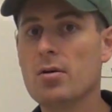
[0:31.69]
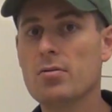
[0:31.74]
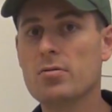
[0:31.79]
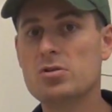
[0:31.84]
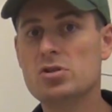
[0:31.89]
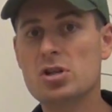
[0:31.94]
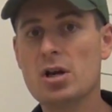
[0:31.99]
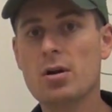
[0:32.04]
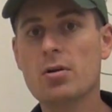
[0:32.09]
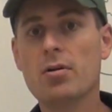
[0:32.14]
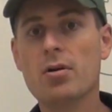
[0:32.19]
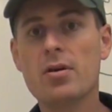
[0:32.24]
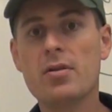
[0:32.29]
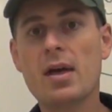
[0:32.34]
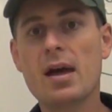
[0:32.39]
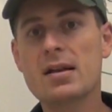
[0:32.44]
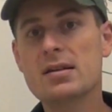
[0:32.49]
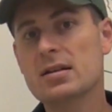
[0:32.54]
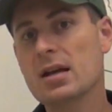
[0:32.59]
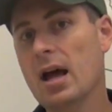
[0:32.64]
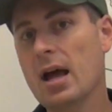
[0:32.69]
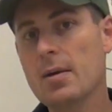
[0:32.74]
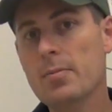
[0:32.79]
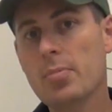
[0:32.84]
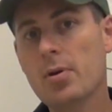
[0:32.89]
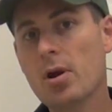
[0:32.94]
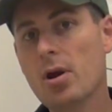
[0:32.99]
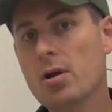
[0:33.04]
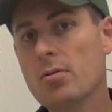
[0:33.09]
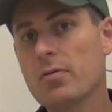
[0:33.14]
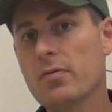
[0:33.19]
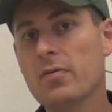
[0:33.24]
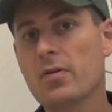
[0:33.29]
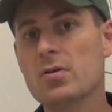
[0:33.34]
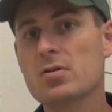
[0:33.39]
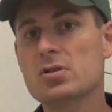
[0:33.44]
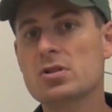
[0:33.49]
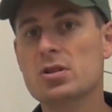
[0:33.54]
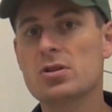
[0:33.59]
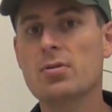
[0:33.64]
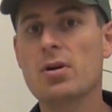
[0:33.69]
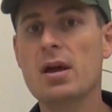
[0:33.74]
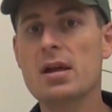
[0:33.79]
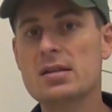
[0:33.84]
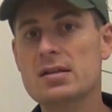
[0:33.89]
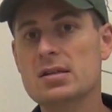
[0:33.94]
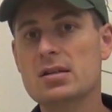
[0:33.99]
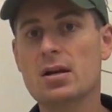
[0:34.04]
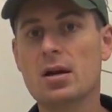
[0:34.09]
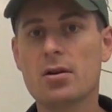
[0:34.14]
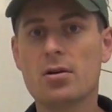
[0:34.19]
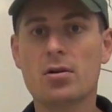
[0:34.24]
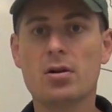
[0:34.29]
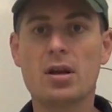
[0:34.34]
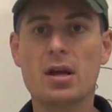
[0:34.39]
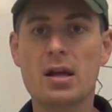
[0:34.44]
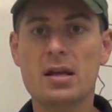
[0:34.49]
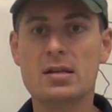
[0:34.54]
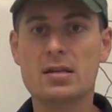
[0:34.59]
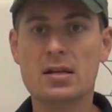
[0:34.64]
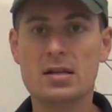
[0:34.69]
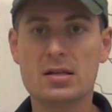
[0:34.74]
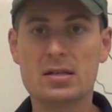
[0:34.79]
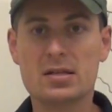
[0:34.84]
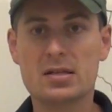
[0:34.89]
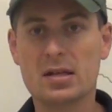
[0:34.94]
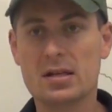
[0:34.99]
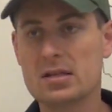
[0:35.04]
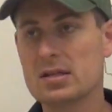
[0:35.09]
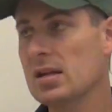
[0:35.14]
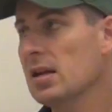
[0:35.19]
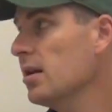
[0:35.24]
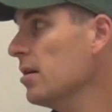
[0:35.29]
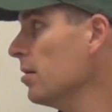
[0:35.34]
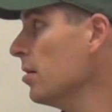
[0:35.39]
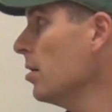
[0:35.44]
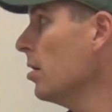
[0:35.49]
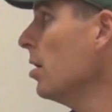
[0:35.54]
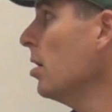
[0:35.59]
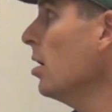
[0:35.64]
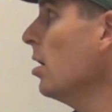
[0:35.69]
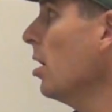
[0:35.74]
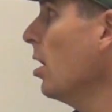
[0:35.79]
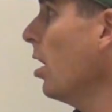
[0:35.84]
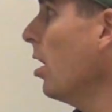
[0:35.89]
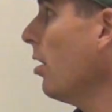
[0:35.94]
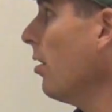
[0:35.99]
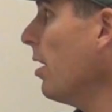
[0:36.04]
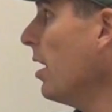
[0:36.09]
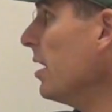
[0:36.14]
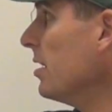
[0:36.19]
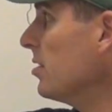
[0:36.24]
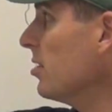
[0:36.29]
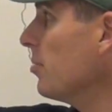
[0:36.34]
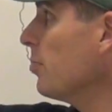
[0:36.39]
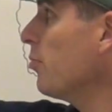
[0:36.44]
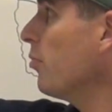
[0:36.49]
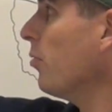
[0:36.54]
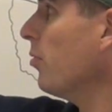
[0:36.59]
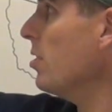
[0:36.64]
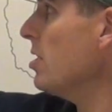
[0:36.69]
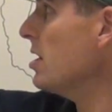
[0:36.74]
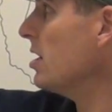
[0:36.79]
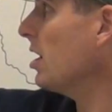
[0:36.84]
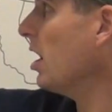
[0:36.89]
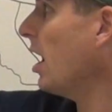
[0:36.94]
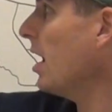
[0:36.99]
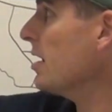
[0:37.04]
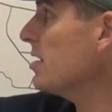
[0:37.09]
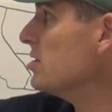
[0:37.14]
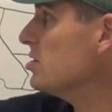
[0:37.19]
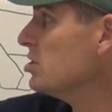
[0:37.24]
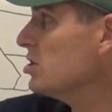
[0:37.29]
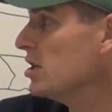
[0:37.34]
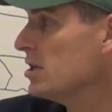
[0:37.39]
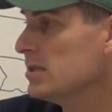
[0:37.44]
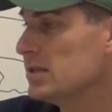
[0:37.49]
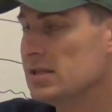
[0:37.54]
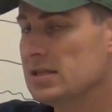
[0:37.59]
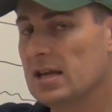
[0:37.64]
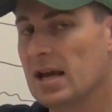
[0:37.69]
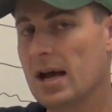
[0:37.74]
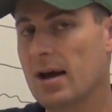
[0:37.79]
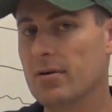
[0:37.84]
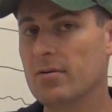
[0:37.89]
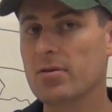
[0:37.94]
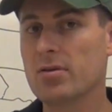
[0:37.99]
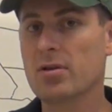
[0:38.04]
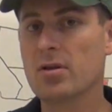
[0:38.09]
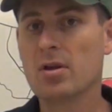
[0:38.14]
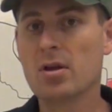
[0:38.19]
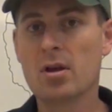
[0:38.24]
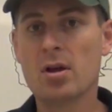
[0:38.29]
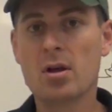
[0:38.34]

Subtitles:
Generally, that time period refers to 1800 to 1860. All right, the pre-cotton gin South.